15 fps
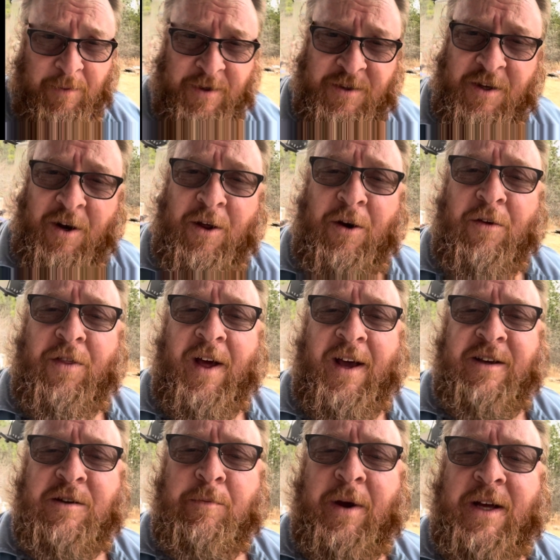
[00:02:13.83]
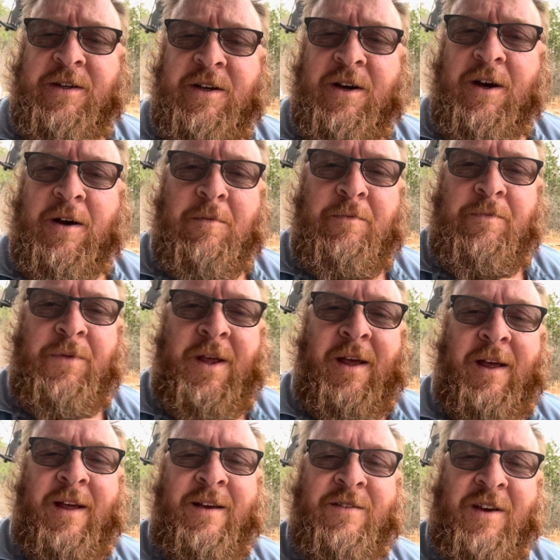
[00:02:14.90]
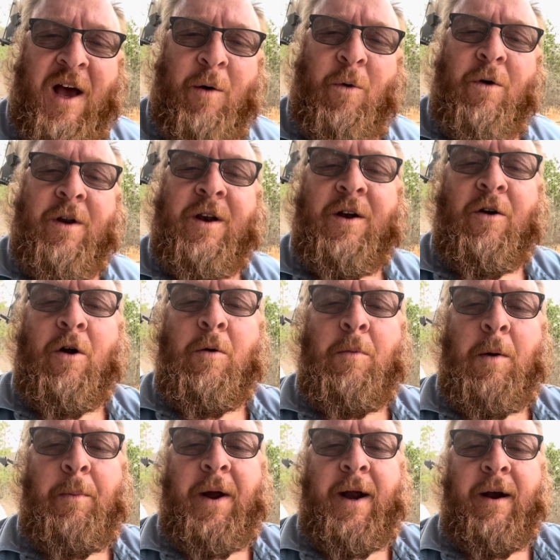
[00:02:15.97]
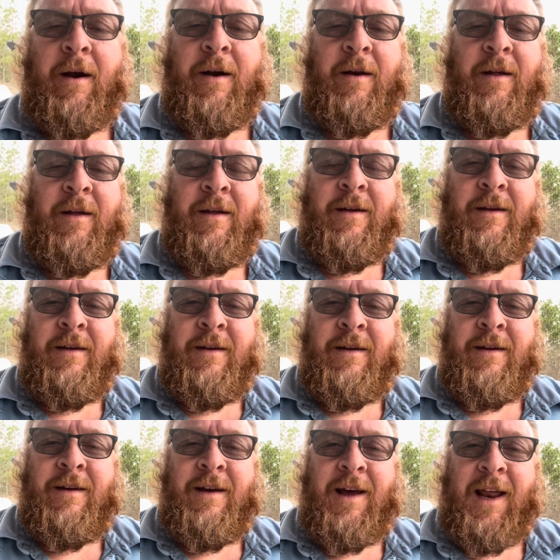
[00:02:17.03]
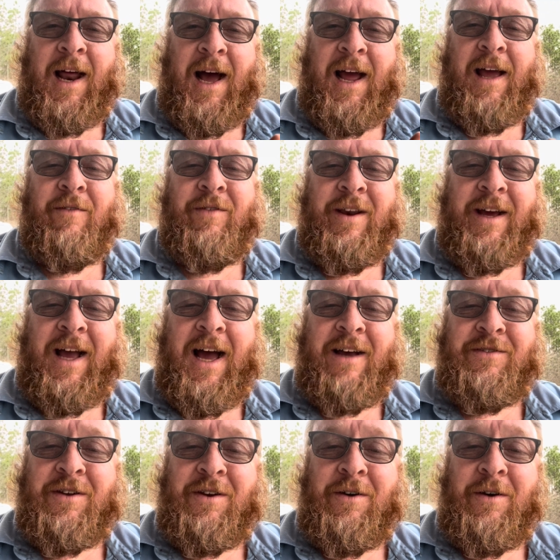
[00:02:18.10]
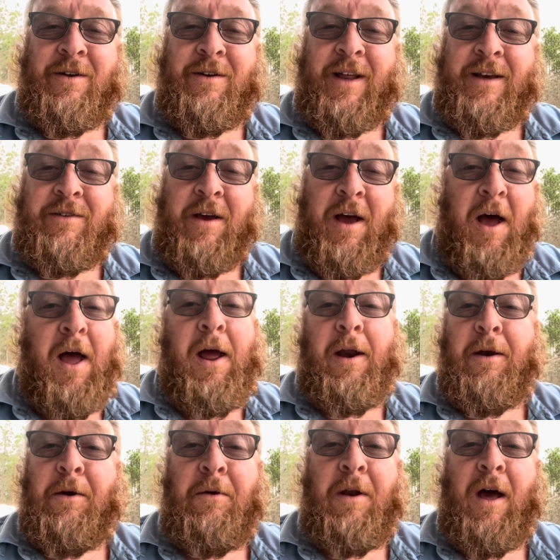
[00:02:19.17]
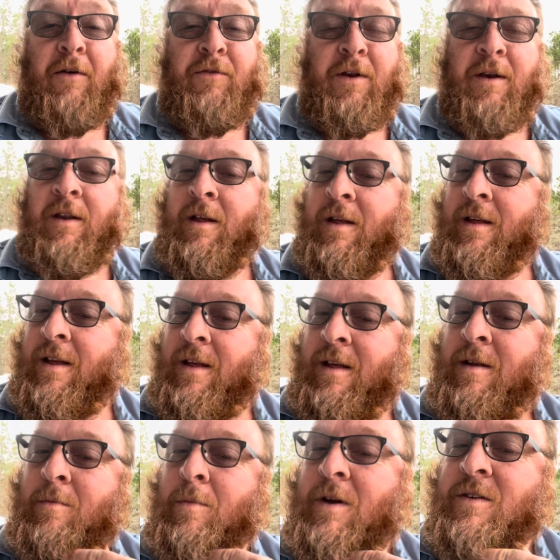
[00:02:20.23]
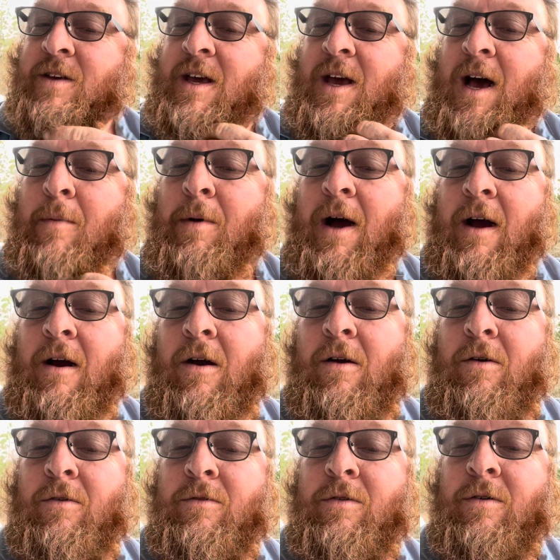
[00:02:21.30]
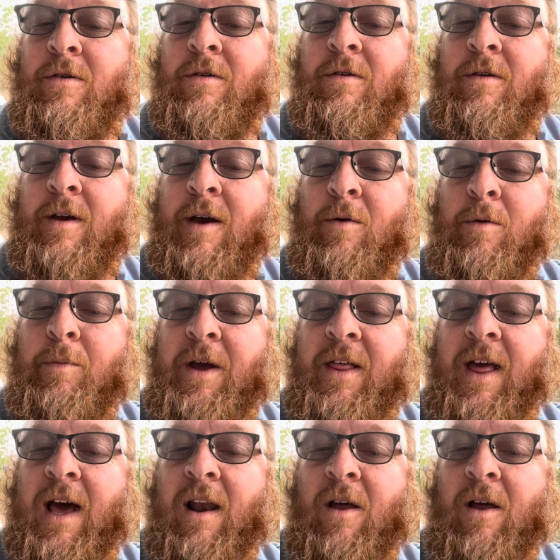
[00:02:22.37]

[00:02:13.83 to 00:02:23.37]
it's the little things that mess you up. So I wanted to grow my beard, and I envy the guys that do it. They say, I ain't do nothing. But see how mine curls? It would be that